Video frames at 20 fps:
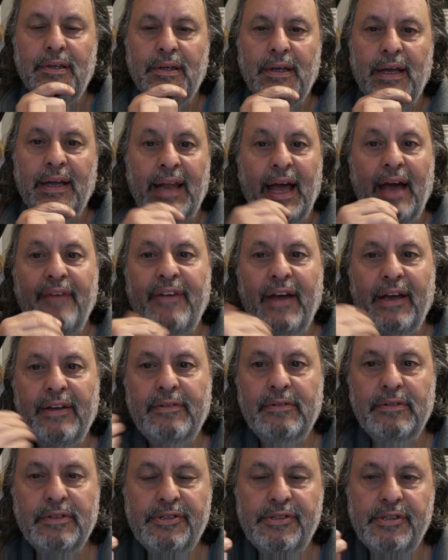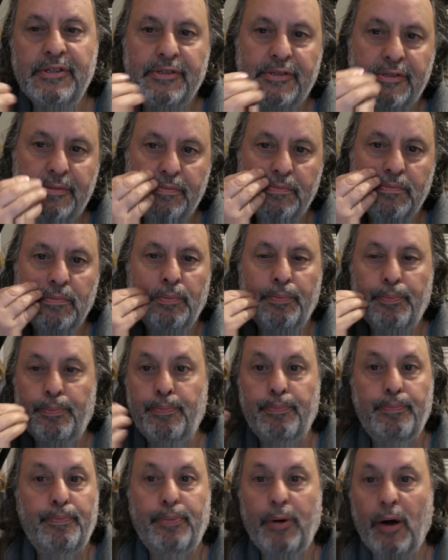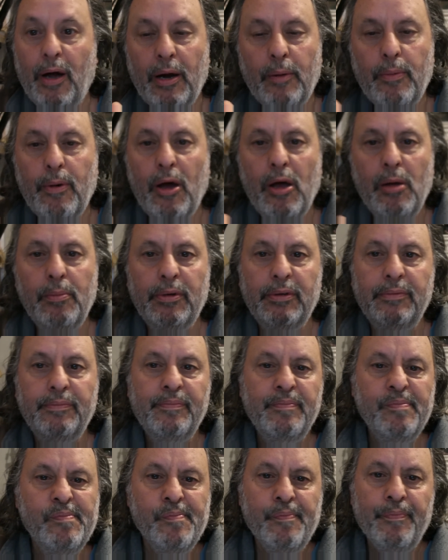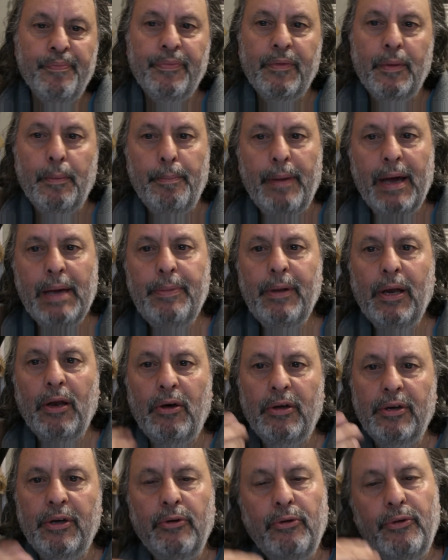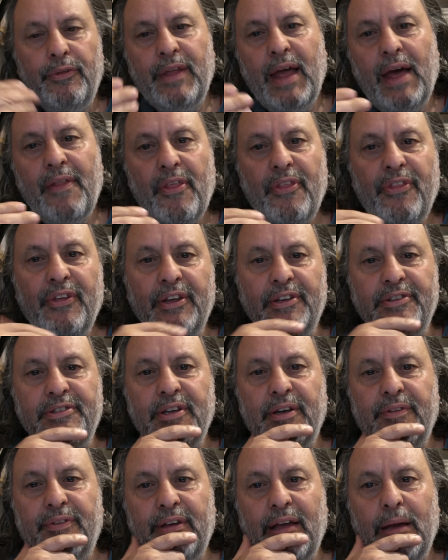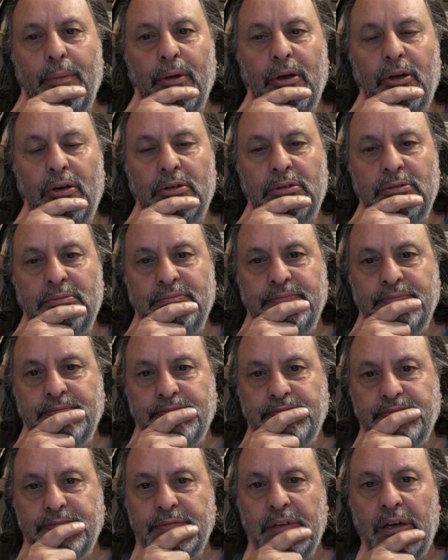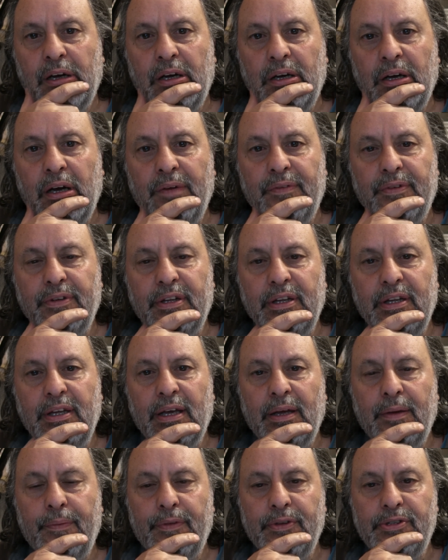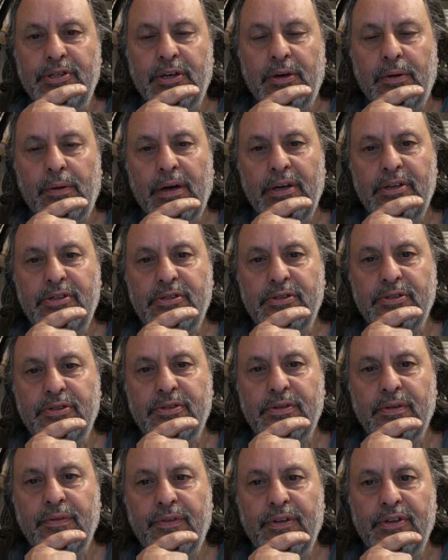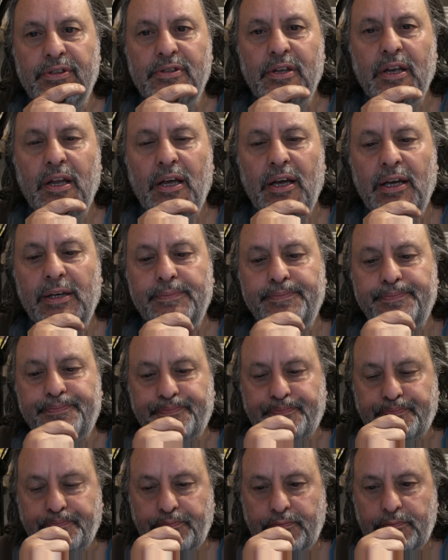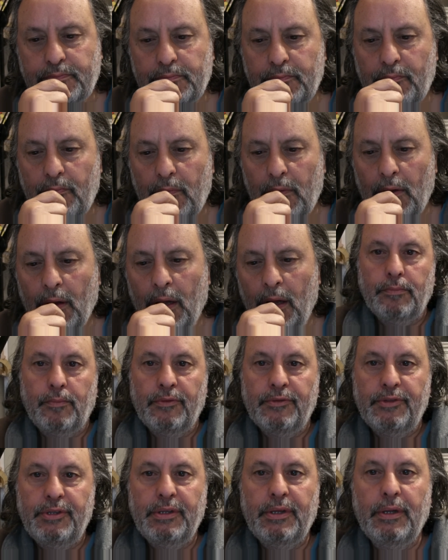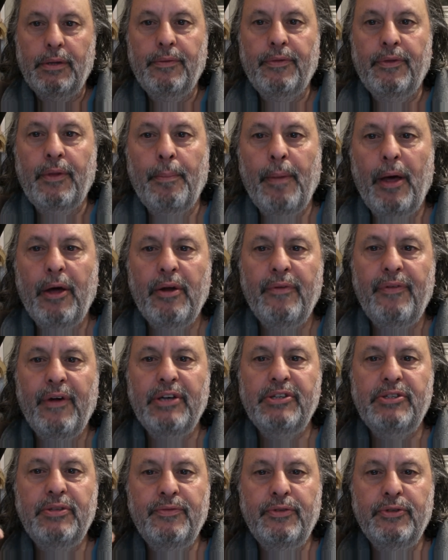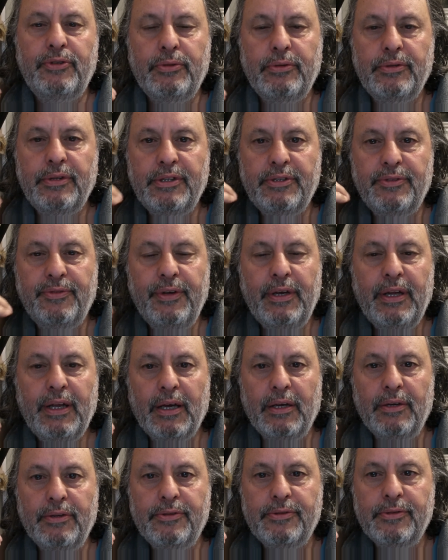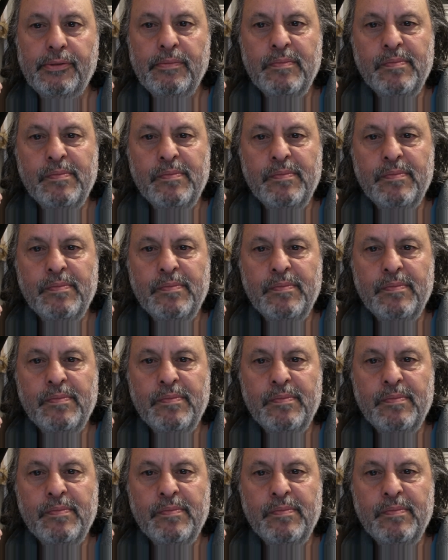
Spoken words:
and have had since prior Rome and Babylon and all the other things that have come along over the generations of this line. See, the motivation for doing these videos